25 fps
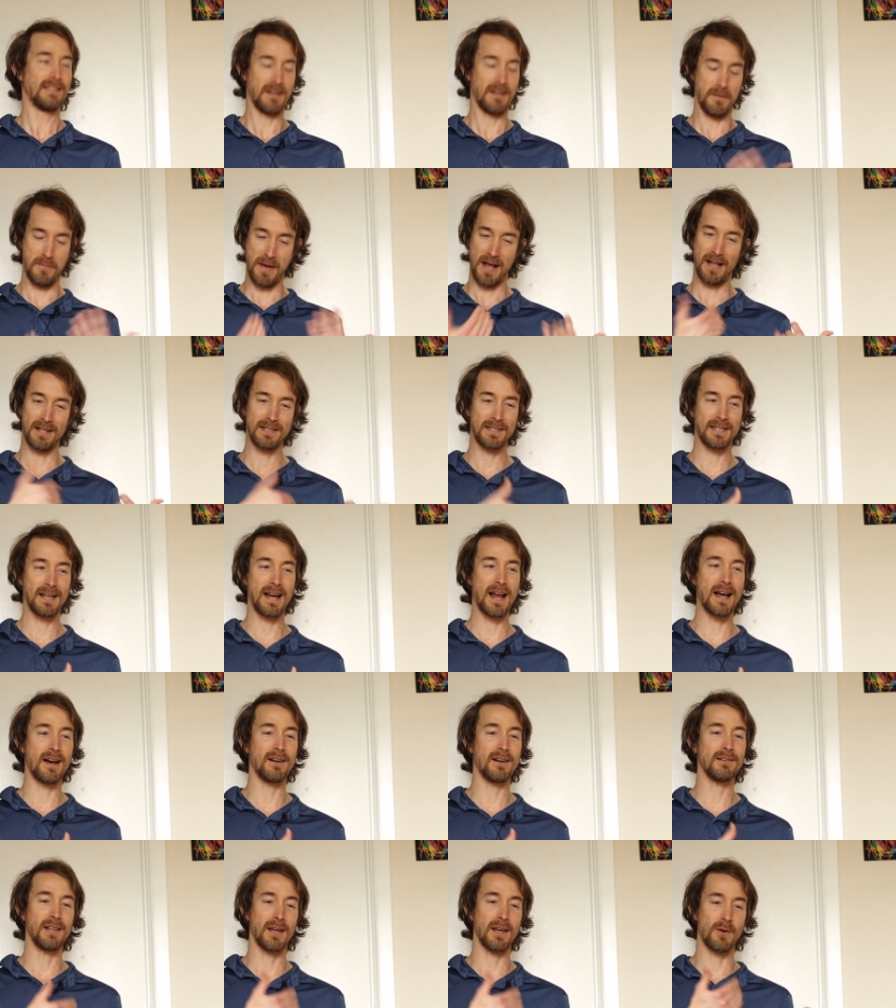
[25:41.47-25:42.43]
To balance it
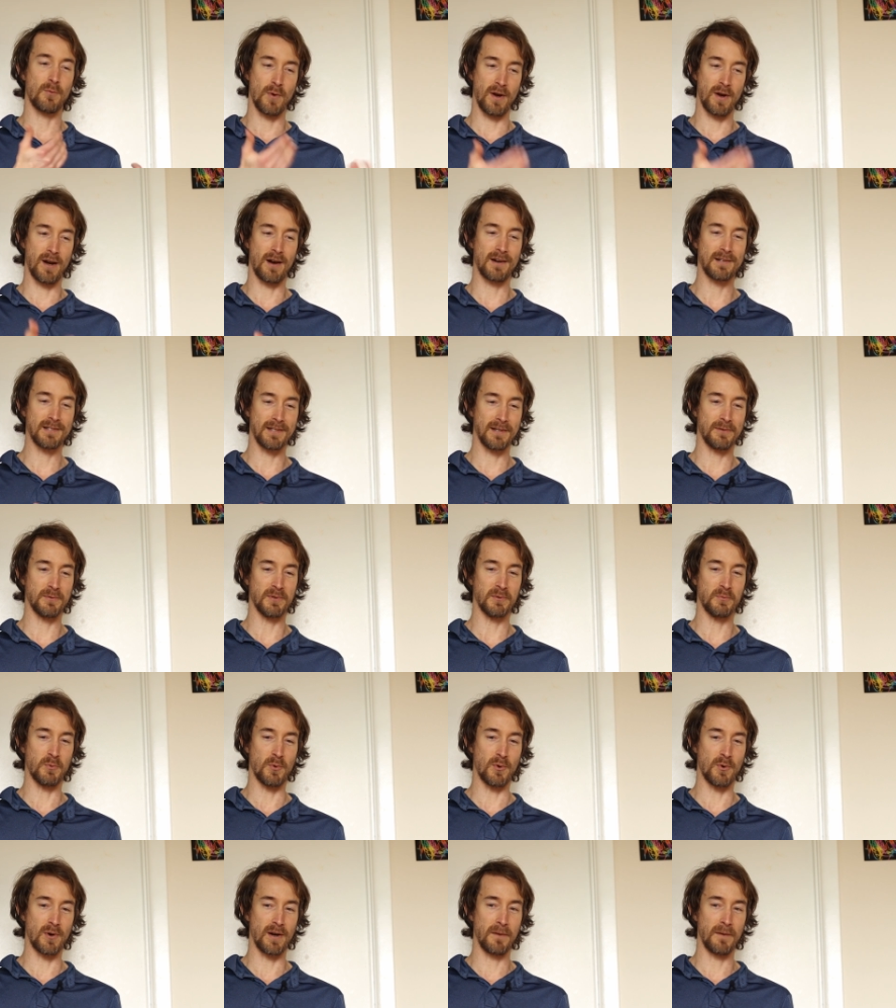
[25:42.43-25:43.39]
out, like when our son was
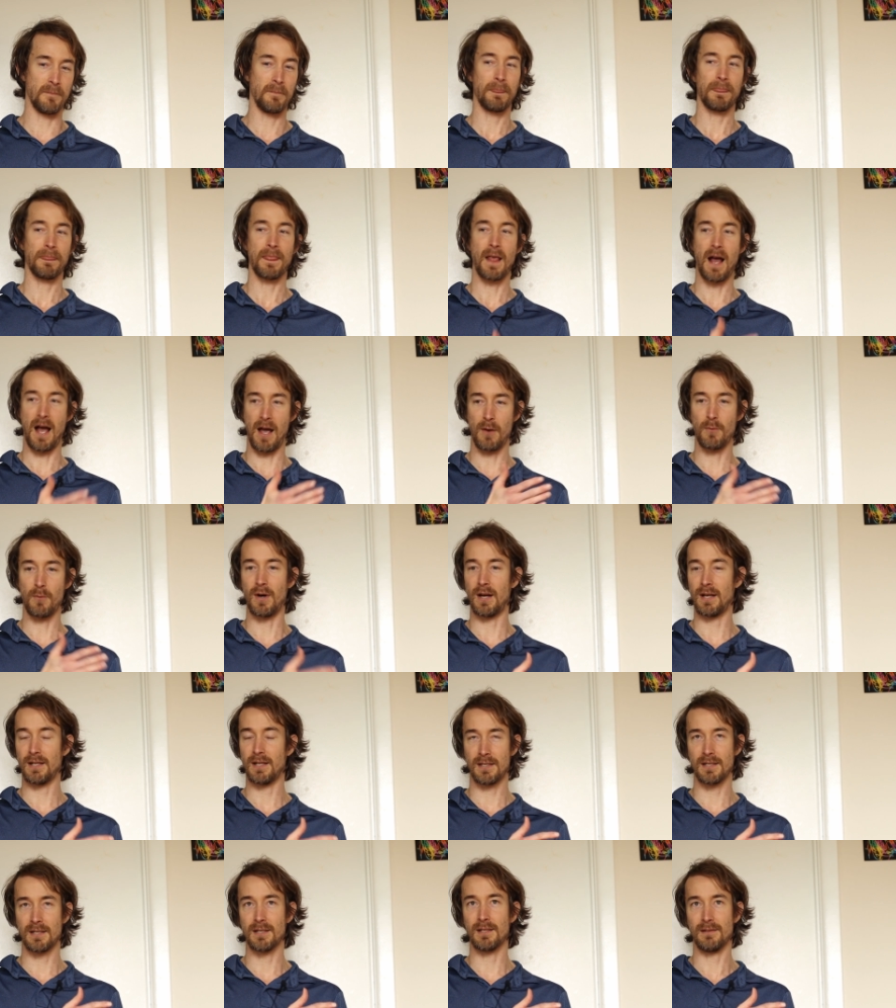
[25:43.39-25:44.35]
born, I
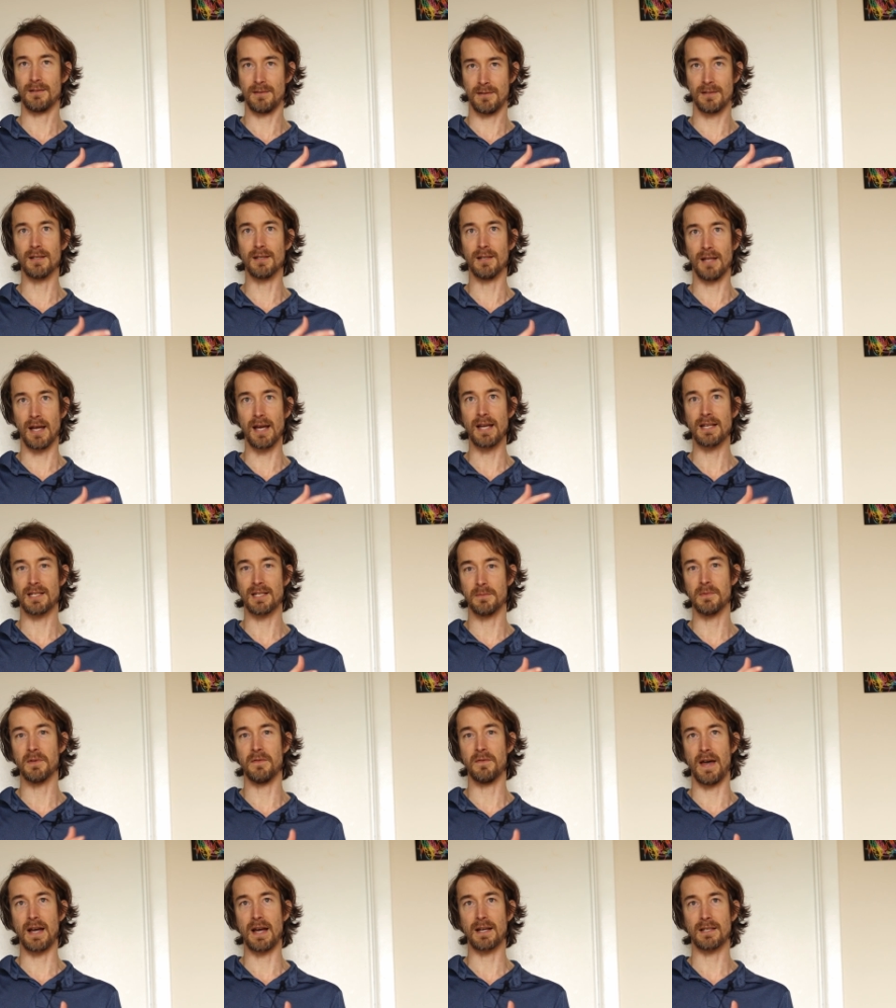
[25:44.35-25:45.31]
wanted to delay some
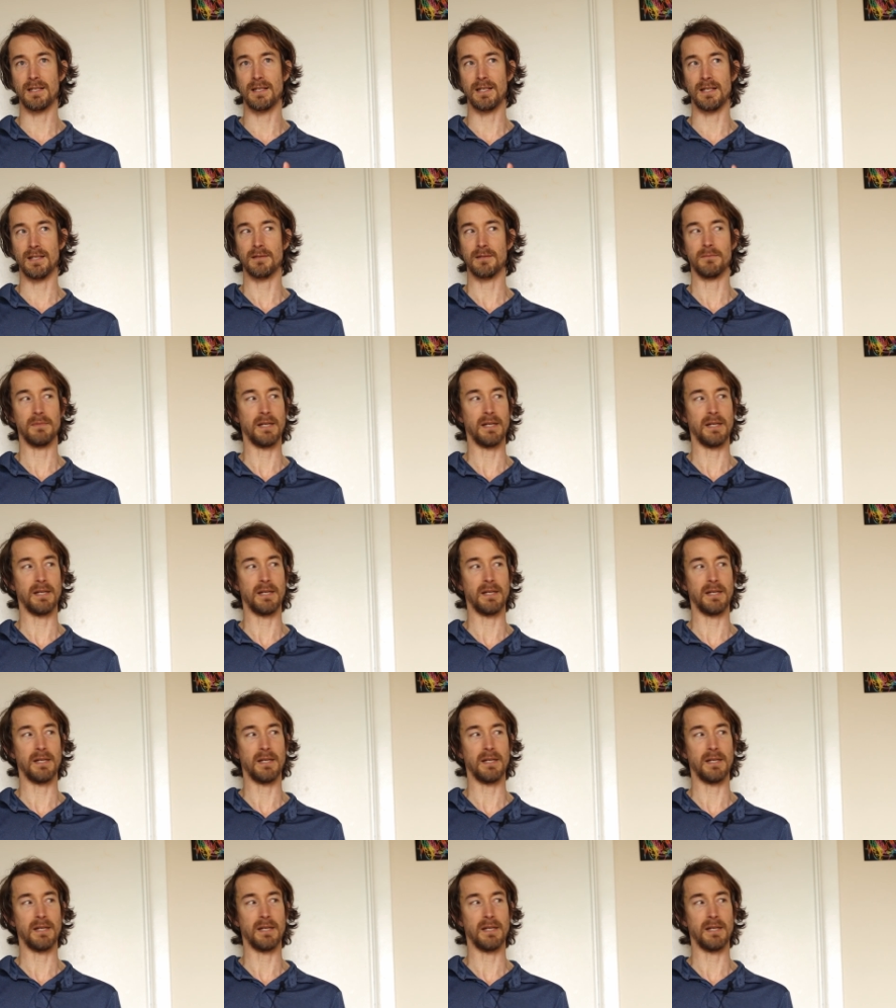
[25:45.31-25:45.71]
of the vaccines.